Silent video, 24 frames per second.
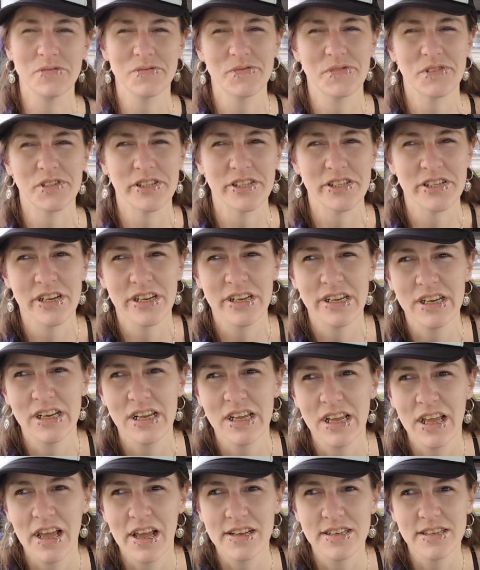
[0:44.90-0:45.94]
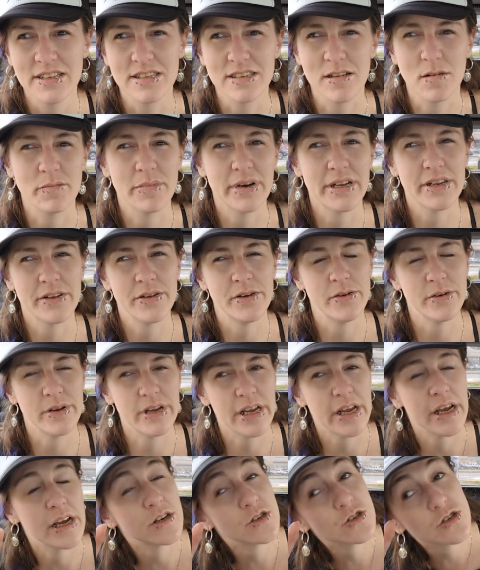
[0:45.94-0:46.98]
for somebody who
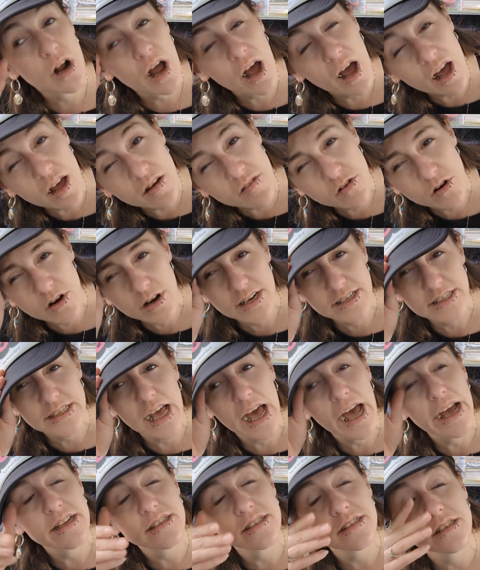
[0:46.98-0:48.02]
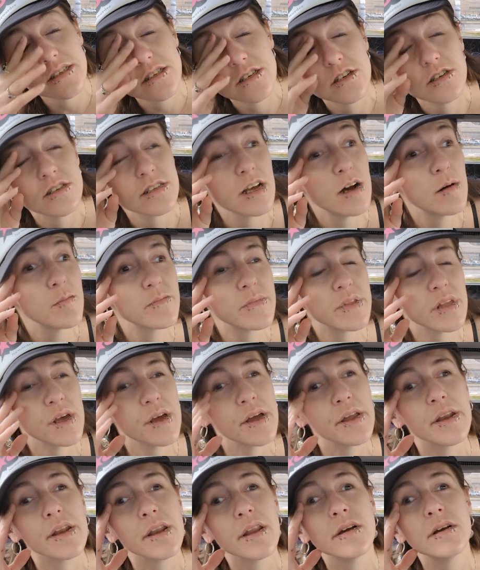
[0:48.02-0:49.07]
can't drive, or a taxi or
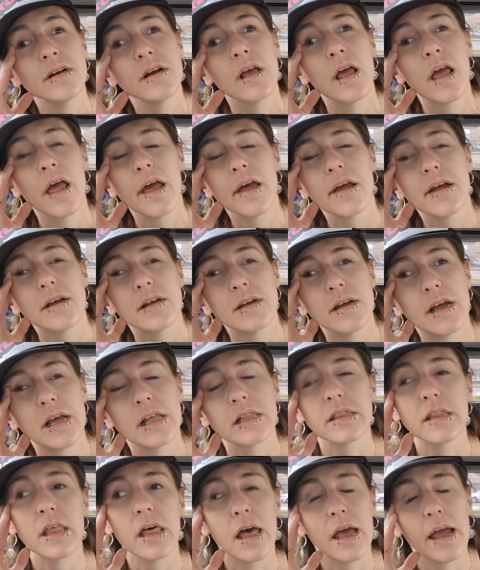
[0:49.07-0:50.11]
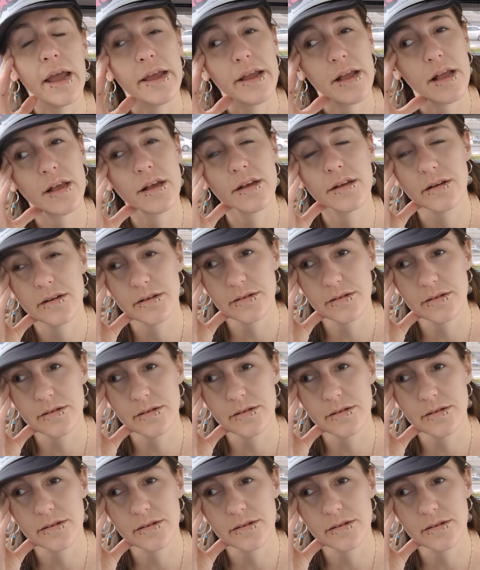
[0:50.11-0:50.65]
something. And like,